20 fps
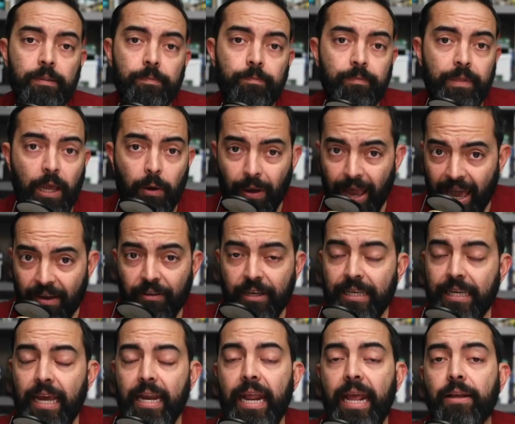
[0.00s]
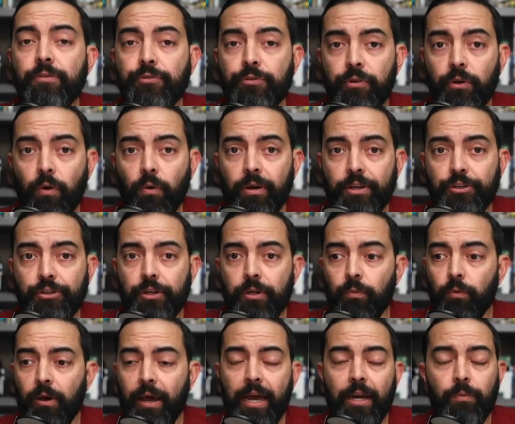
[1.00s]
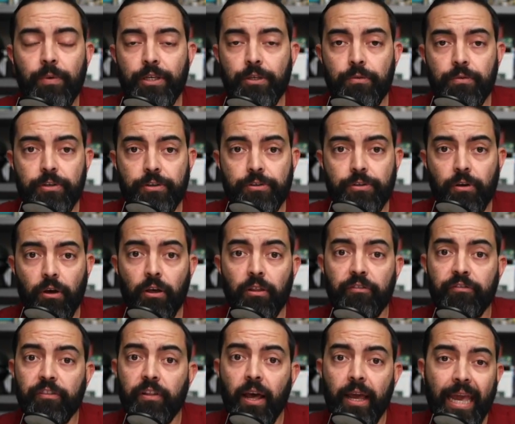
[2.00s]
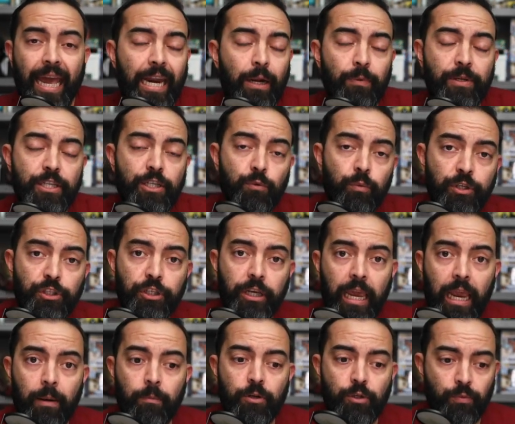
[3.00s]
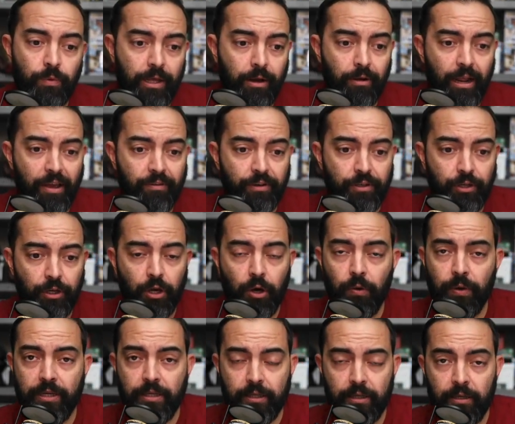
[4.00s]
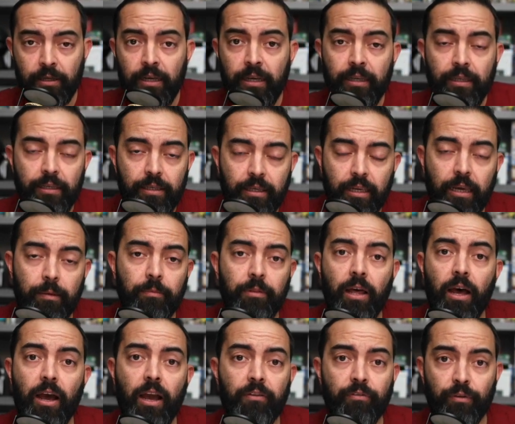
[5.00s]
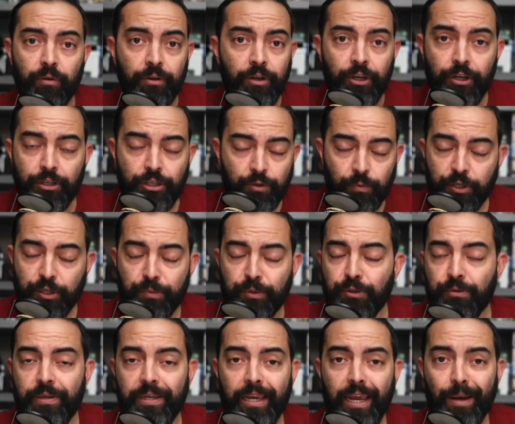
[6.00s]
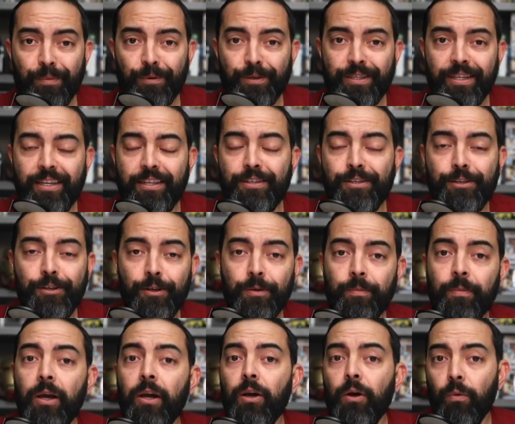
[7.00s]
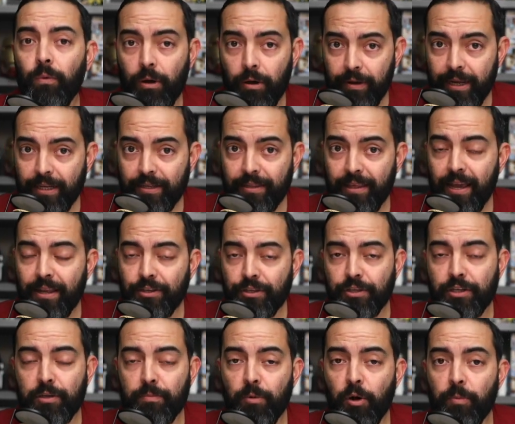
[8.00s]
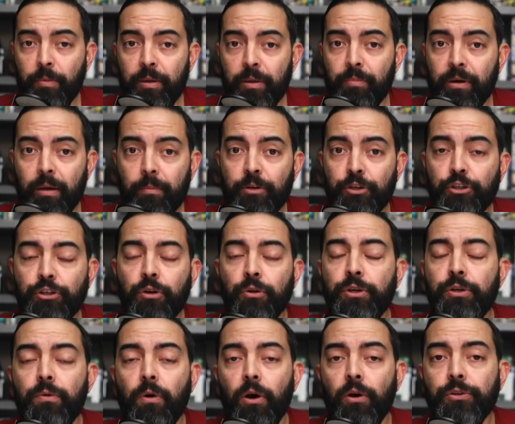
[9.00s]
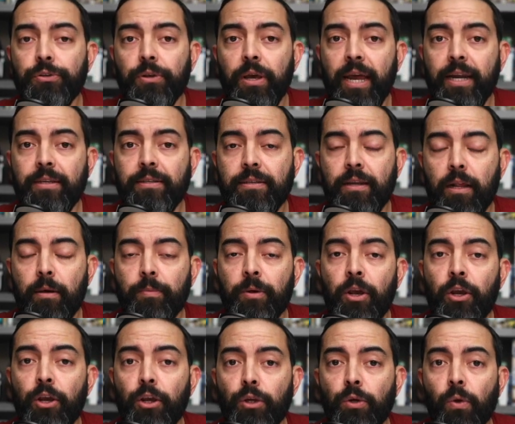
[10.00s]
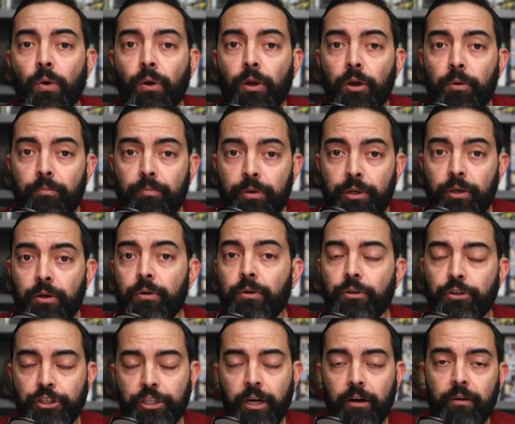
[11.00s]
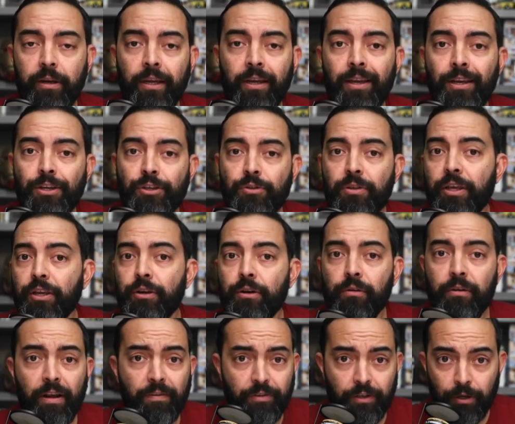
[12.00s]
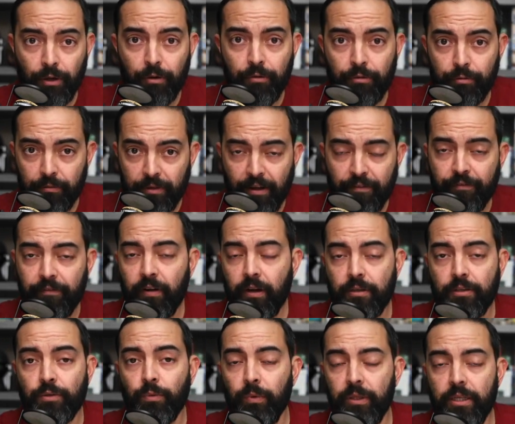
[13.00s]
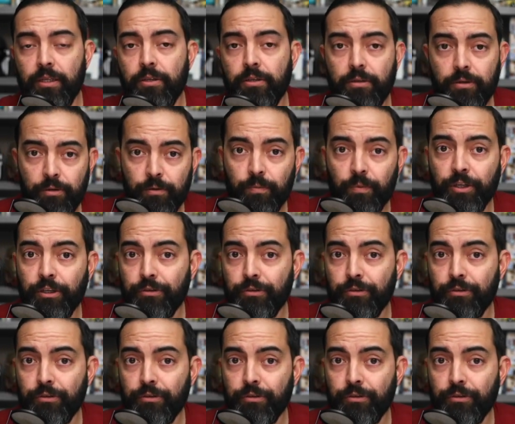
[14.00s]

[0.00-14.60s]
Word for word: Now I haven't yet answered the question, well, how do we do this on the fly? How do we switch cameras without having to go into Ecamm Live or switch between cameras in Zoom? Well, I'll get to that in just a moment, but I'm going to show you also how to set up your computer sharing so that you don't have to go through that fuss within Zoom when you